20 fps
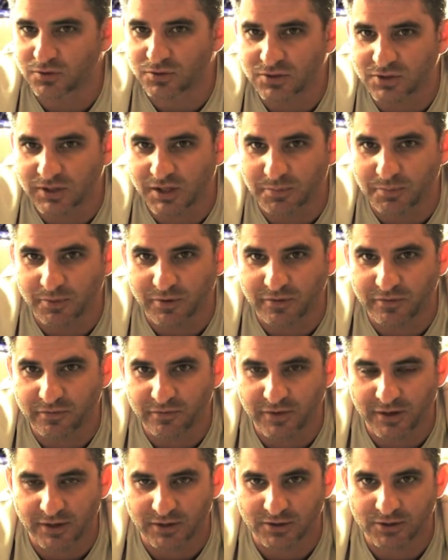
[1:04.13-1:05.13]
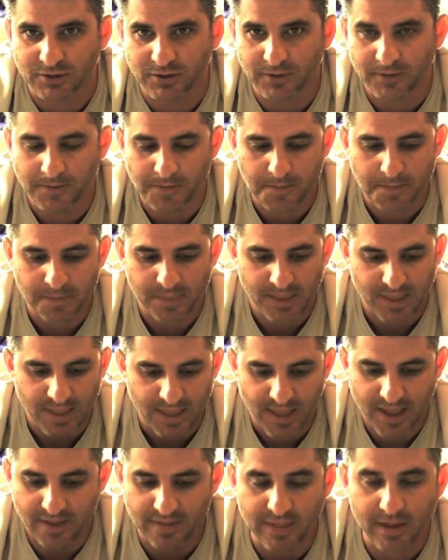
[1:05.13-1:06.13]
those slippery fish,
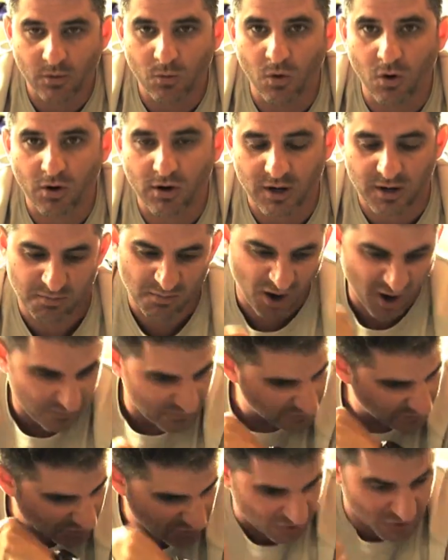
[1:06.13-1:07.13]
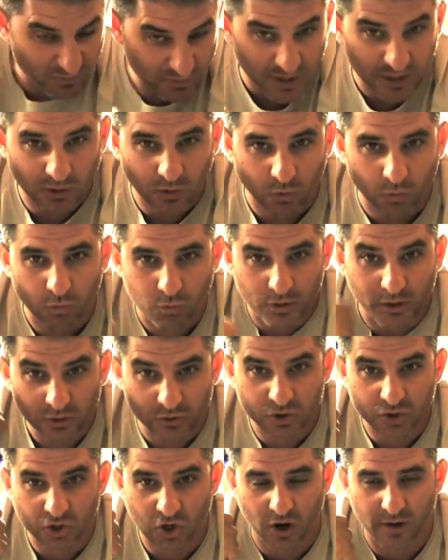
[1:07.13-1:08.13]
and they won't come off unless you make a
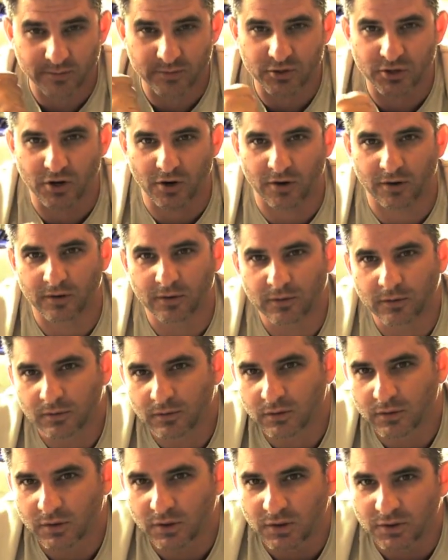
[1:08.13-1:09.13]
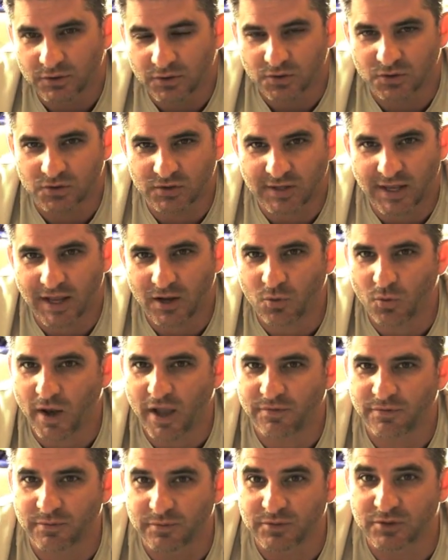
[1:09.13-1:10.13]
real sharp jerk. So stay
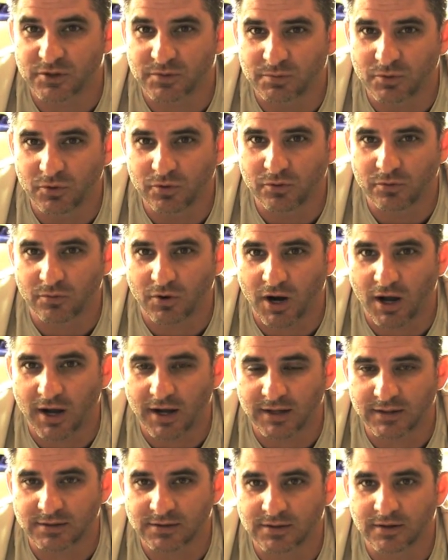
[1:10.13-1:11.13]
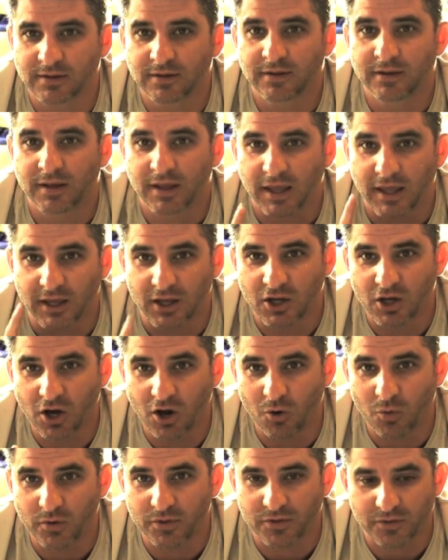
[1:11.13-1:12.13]
away from the smooth rods and
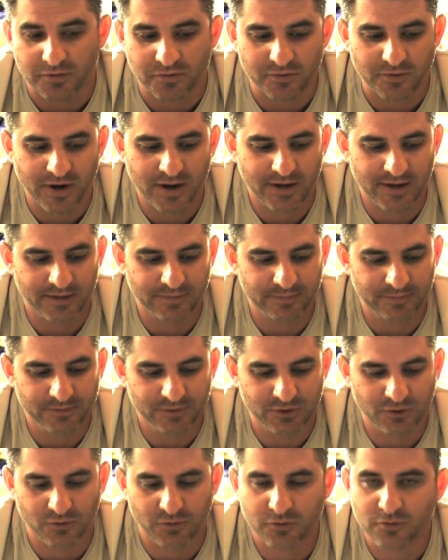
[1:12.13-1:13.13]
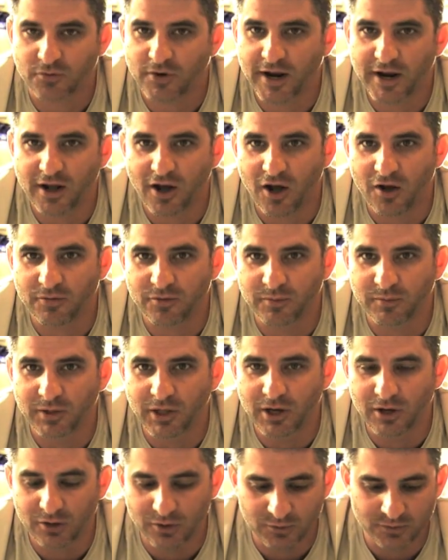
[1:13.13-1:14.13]
go with the threaded. So thread all from
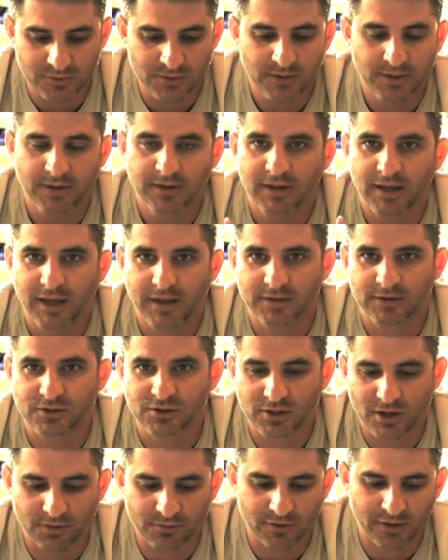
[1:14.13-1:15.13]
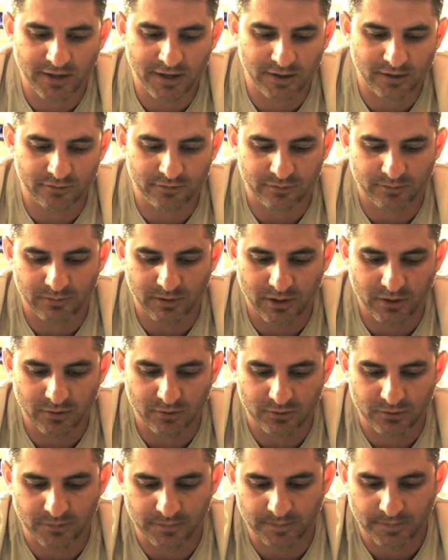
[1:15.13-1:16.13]
Lowe's and the shovel handle from
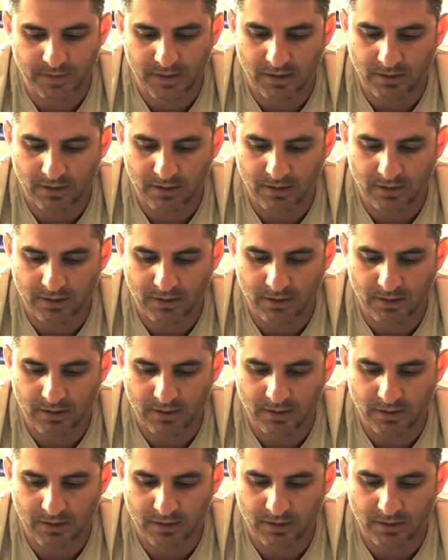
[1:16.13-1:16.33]
Lowe's.